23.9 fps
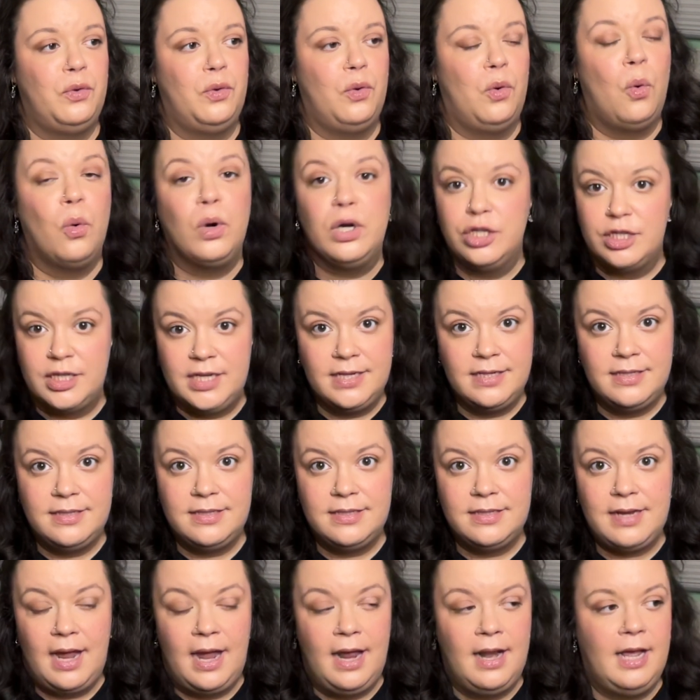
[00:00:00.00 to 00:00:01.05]

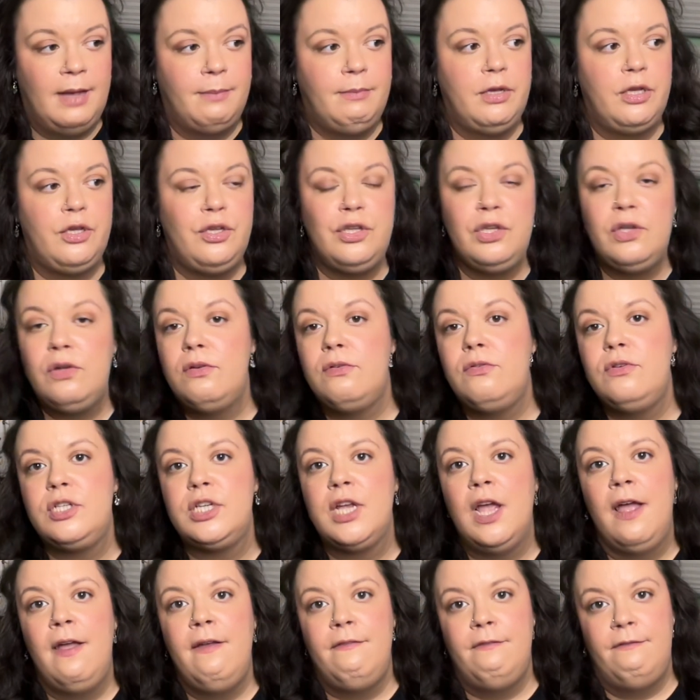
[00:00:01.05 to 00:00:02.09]
gorgeous, and I'm a huge
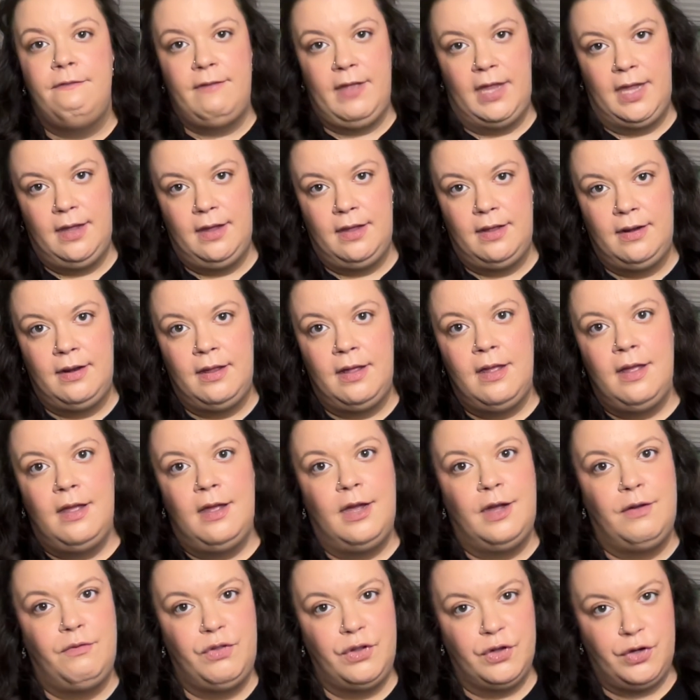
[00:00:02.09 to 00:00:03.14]
fan
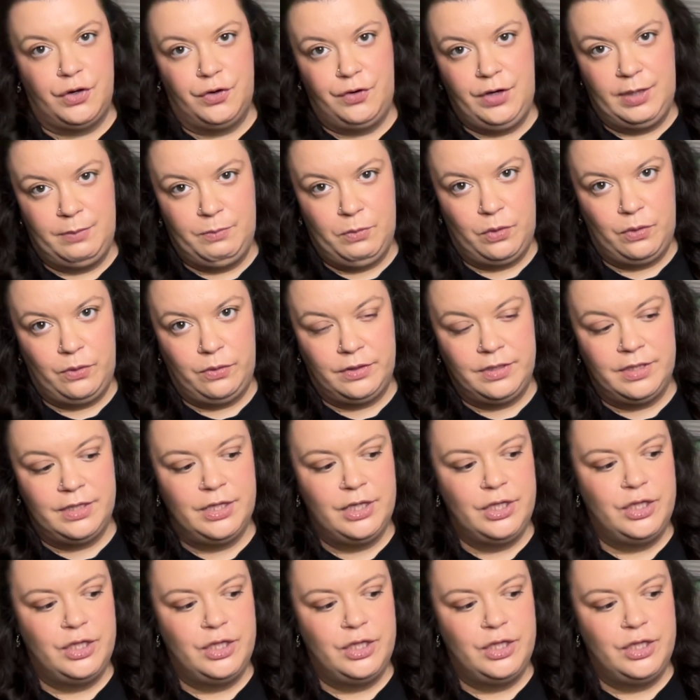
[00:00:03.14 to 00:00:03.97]
of the Corinne mold.